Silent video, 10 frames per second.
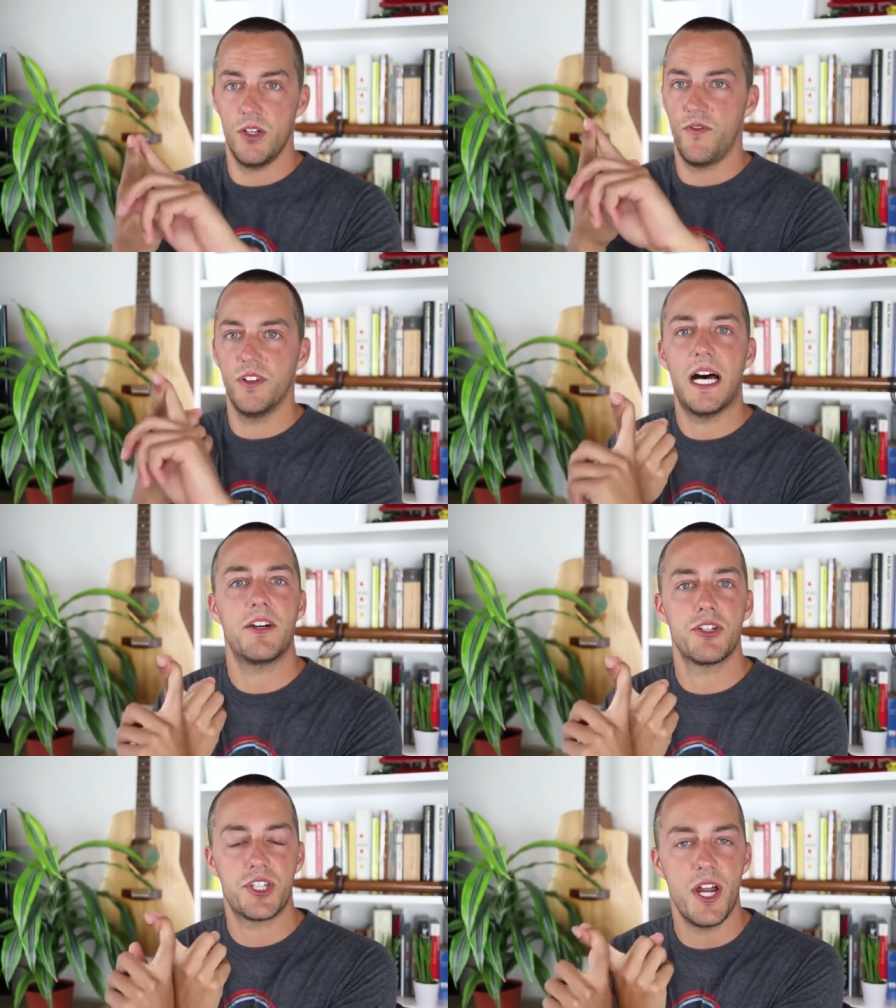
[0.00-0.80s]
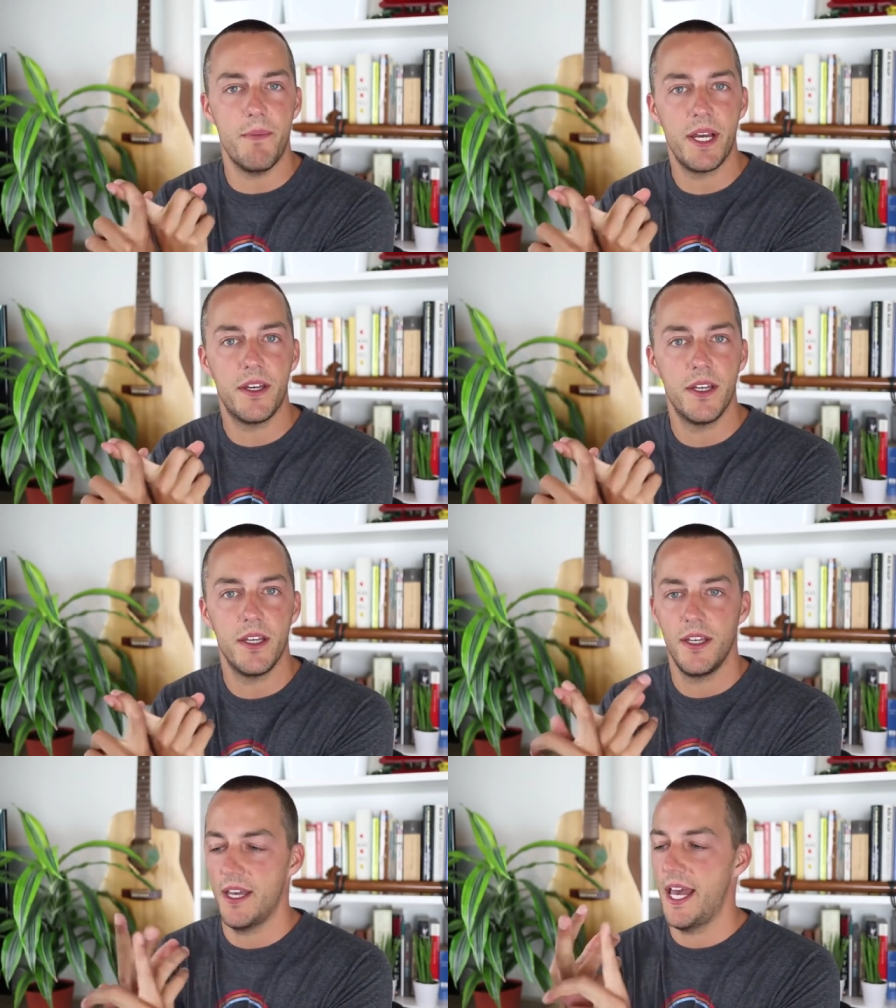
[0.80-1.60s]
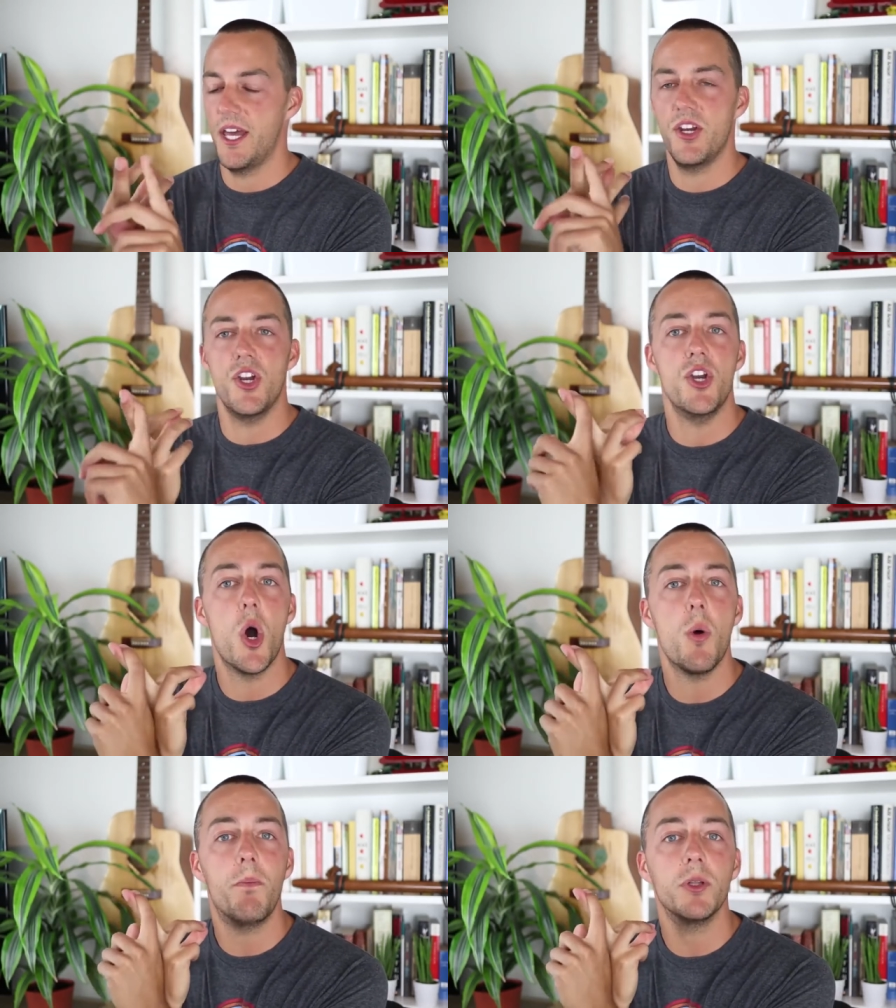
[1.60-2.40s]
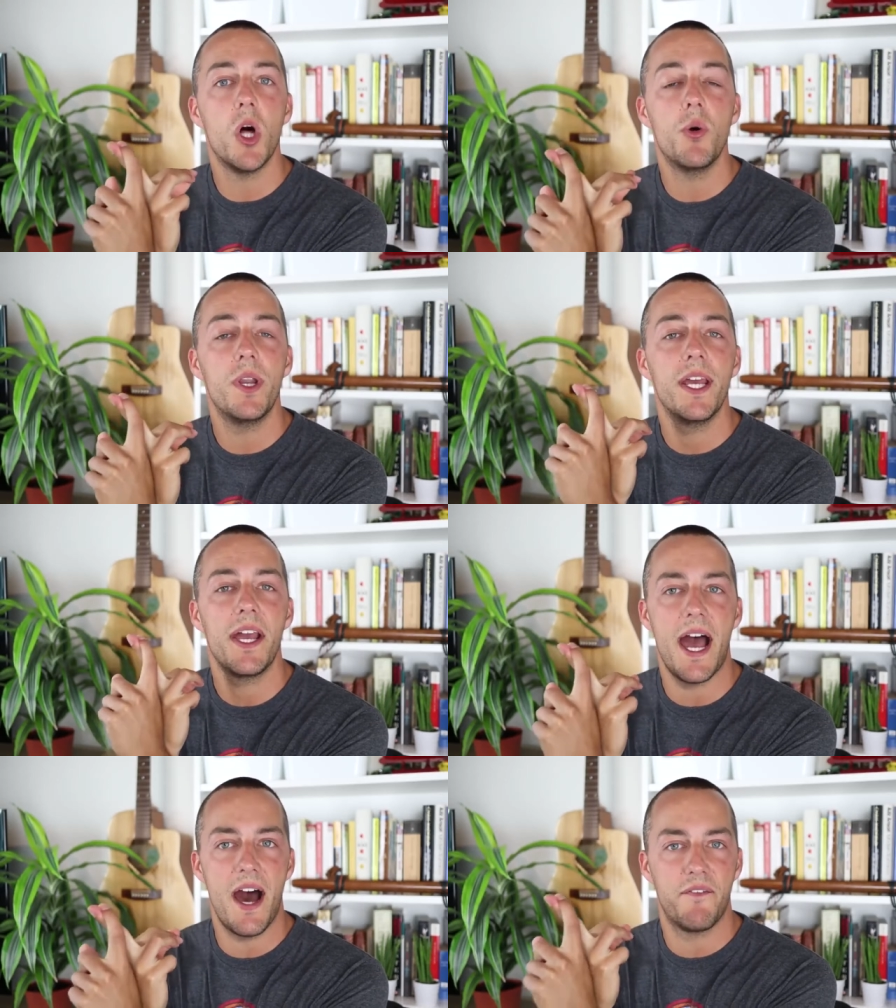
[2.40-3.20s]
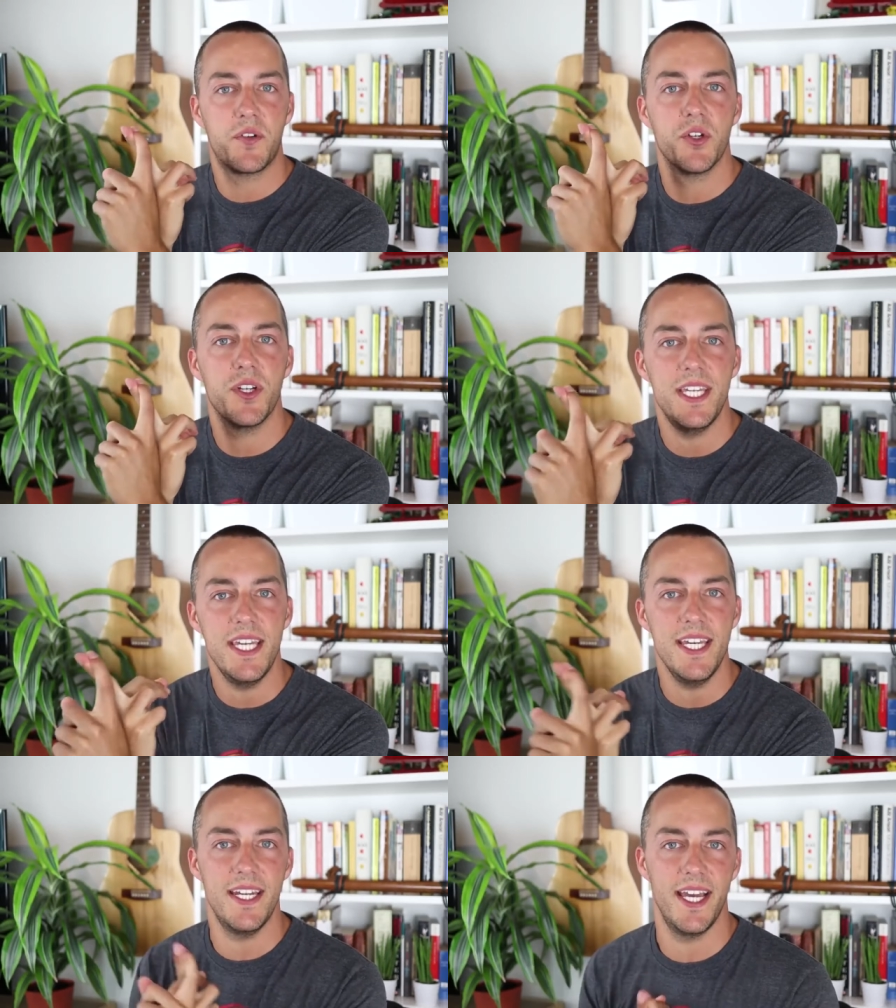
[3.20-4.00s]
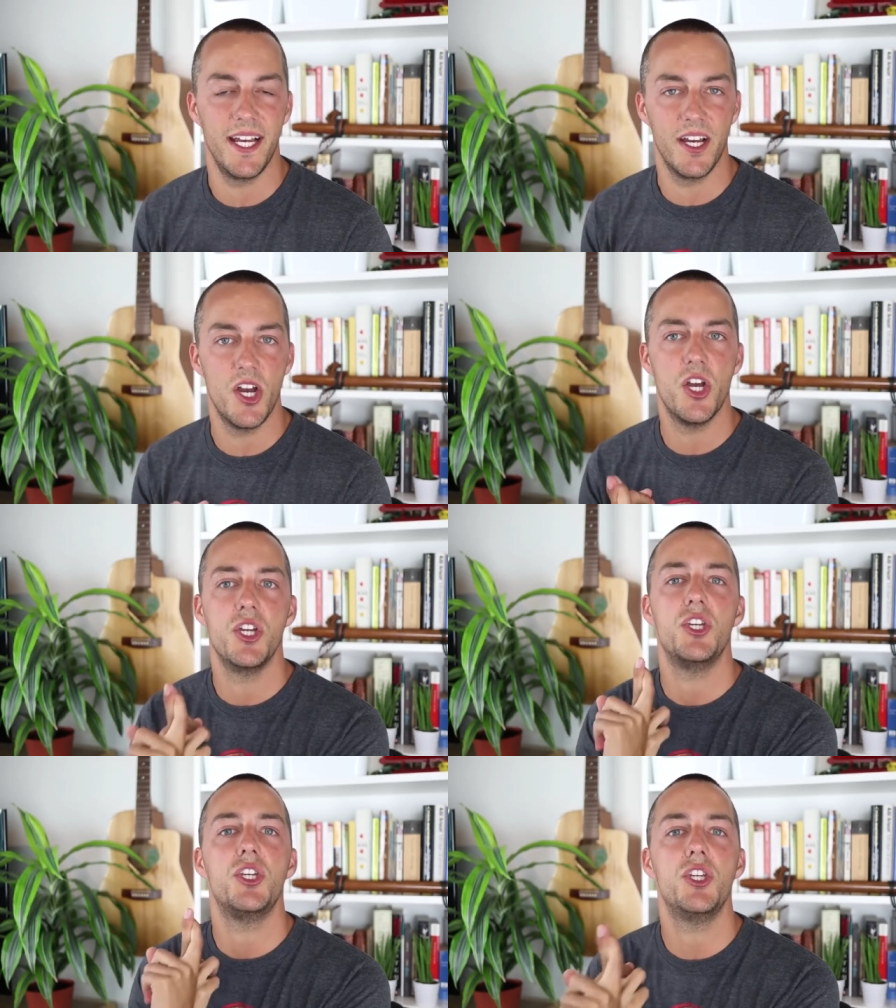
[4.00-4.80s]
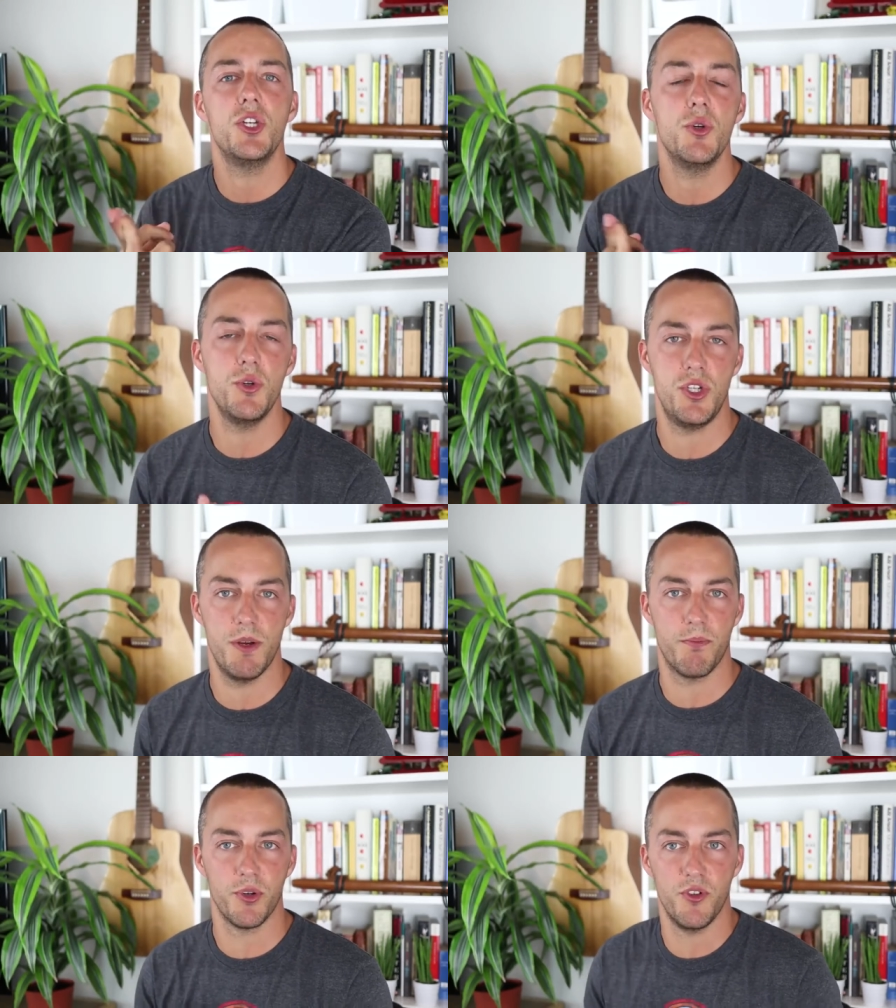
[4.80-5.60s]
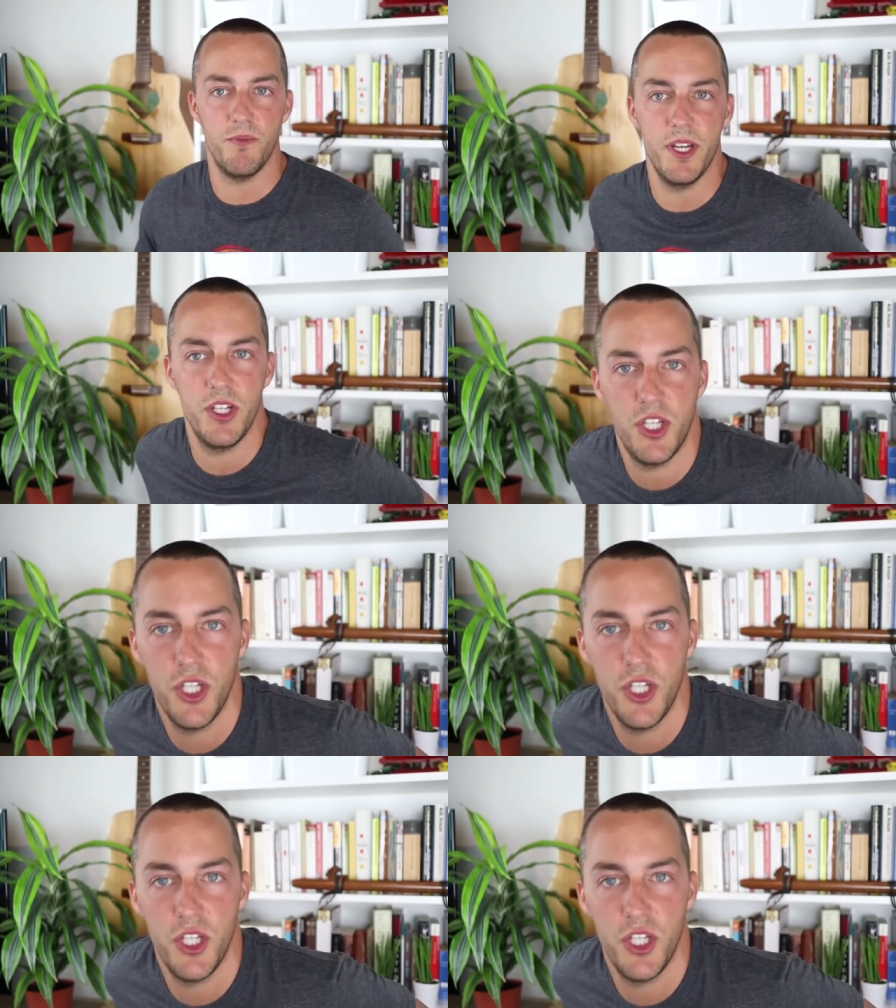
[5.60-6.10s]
Flatter stomach and no bloating after eating. Huge improvement.